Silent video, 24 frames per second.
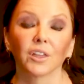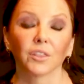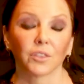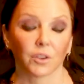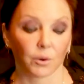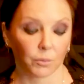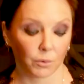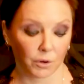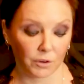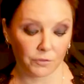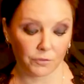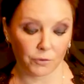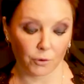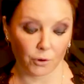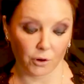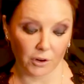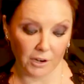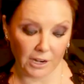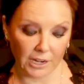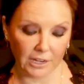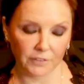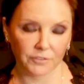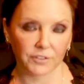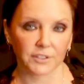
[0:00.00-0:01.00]
There were
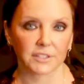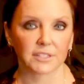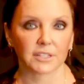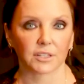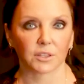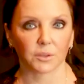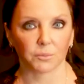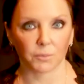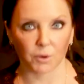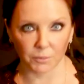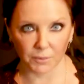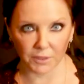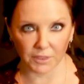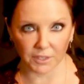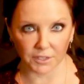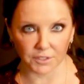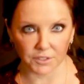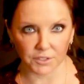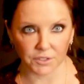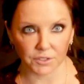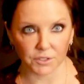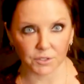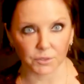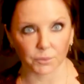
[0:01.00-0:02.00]
4 elephants at the moment,
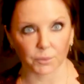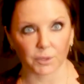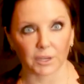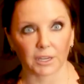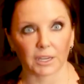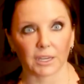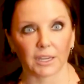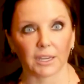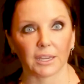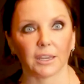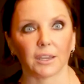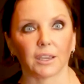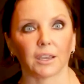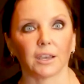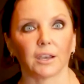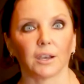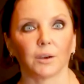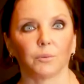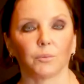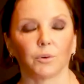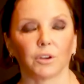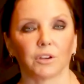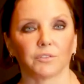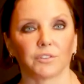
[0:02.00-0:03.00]
there's 3.
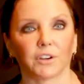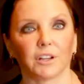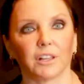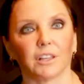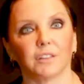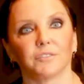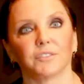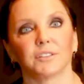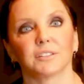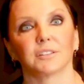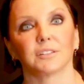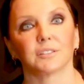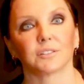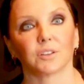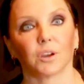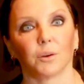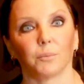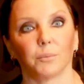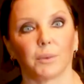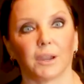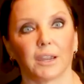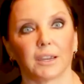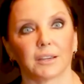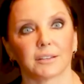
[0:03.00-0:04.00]
One of our elephants has
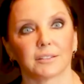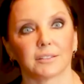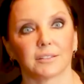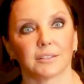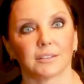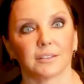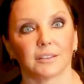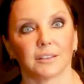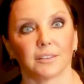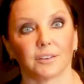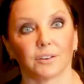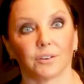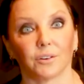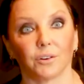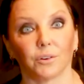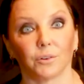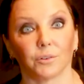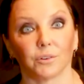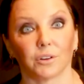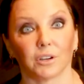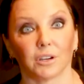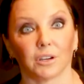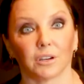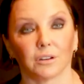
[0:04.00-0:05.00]
gone back to their
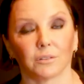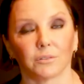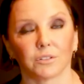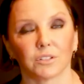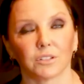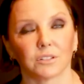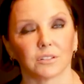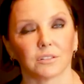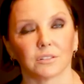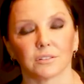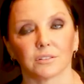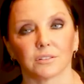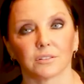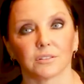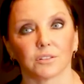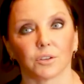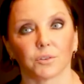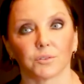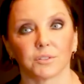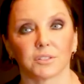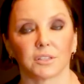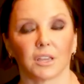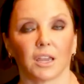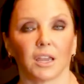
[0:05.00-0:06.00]
owner, which is
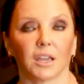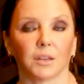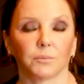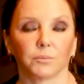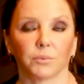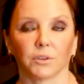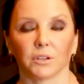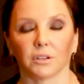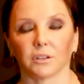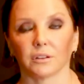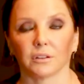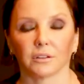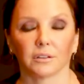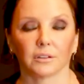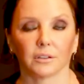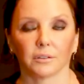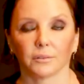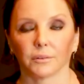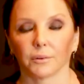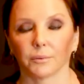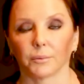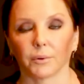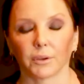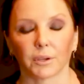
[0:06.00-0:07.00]
so sad, but
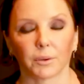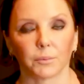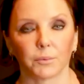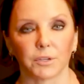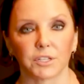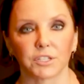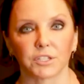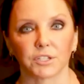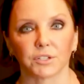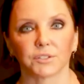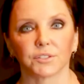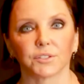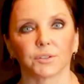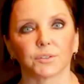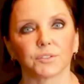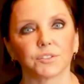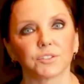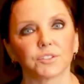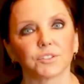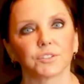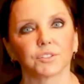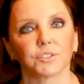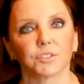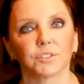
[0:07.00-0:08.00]
what can we do? So
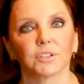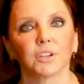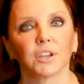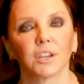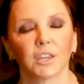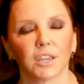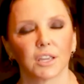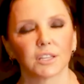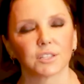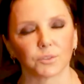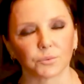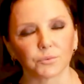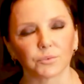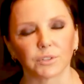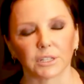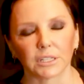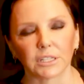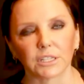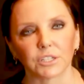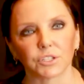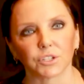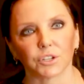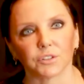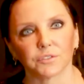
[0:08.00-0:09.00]
it's a
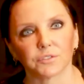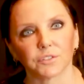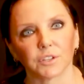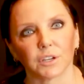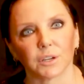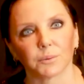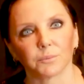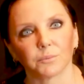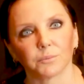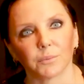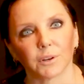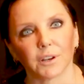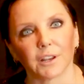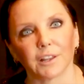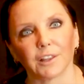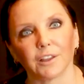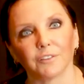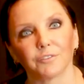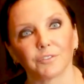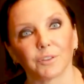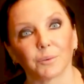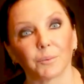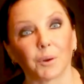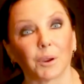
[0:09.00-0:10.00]
really tough time, but I
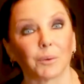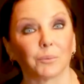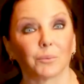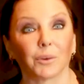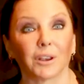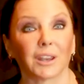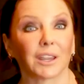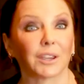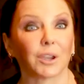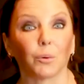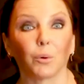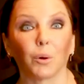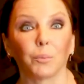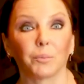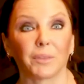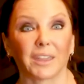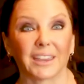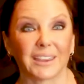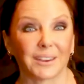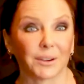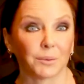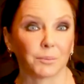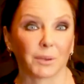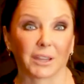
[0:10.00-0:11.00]
love them. When I go up,
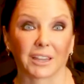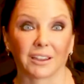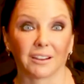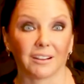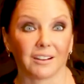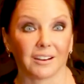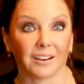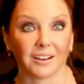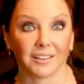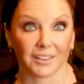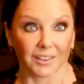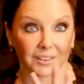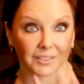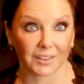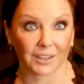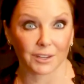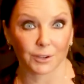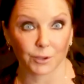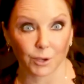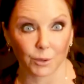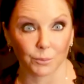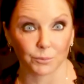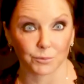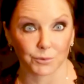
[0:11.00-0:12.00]
they hear my car, they
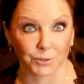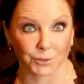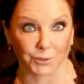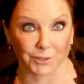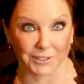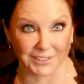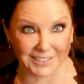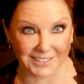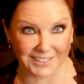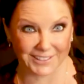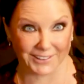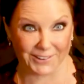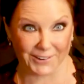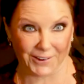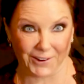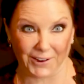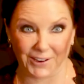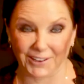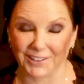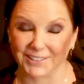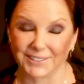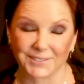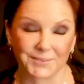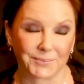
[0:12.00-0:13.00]
come towards the
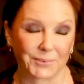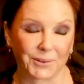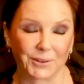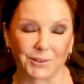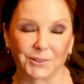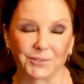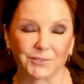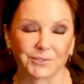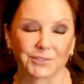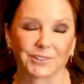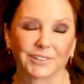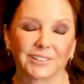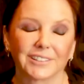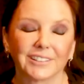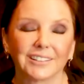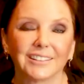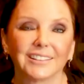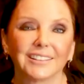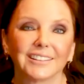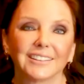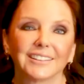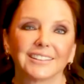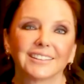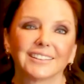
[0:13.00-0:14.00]
car. It's beautiful.
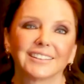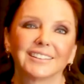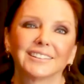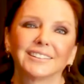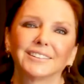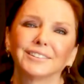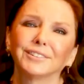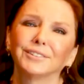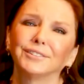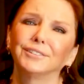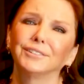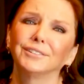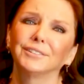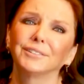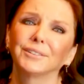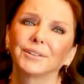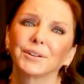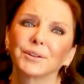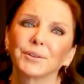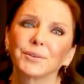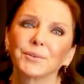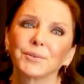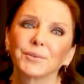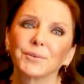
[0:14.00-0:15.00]
So there's
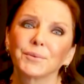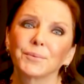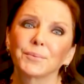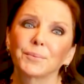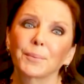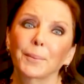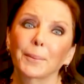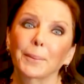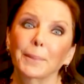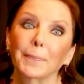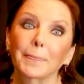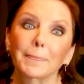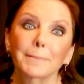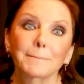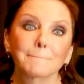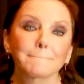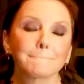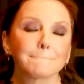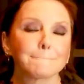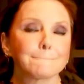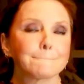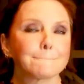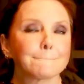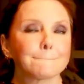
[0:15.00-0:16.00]
nothing much happening because of
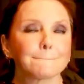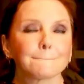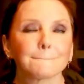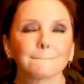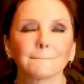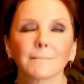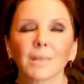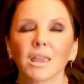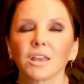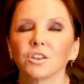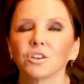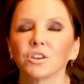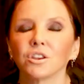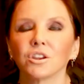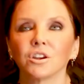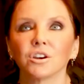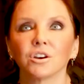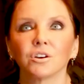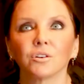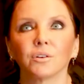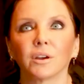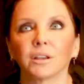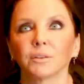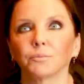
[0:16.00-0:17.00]
the lack of tourism?
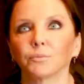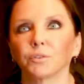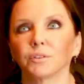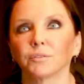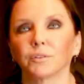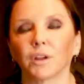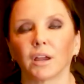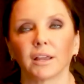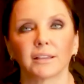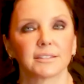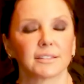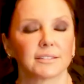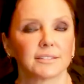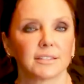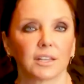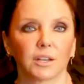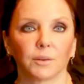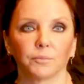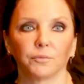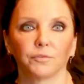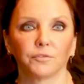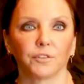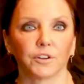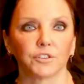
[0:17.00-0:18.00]
No, and as I
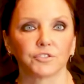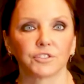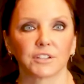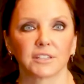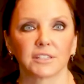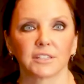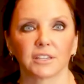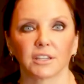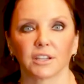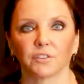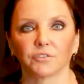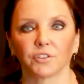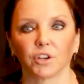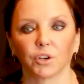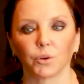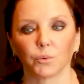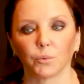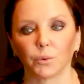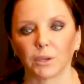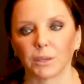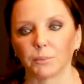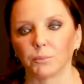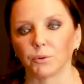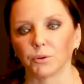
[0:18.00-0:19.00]
said, I'm fundraising. I've got a
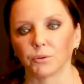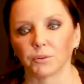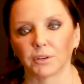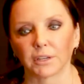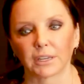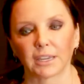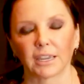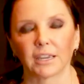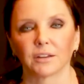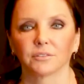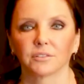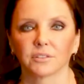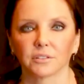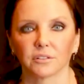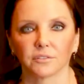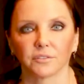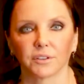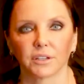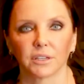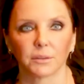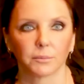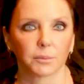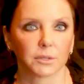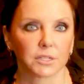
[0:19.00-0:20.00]
Weeboon account, so
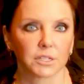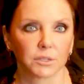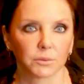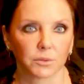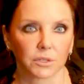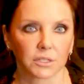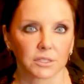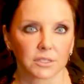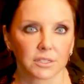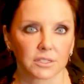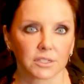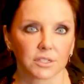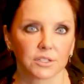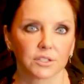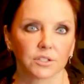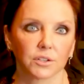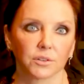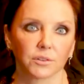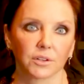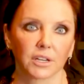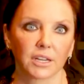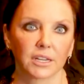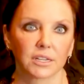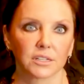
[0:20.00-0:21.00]
if anybody wants to
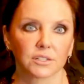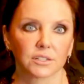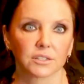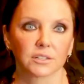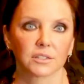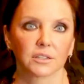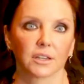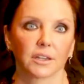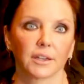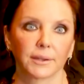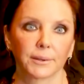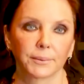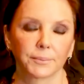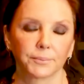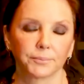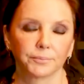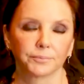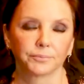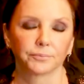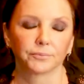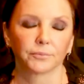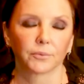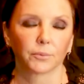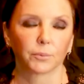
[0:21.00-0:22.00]
donate,
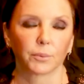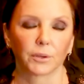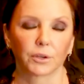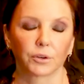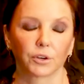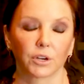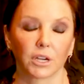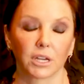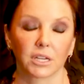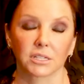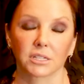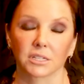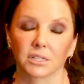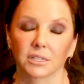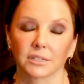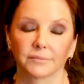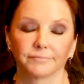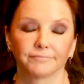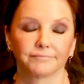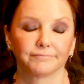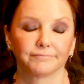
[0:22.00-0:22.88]
be great.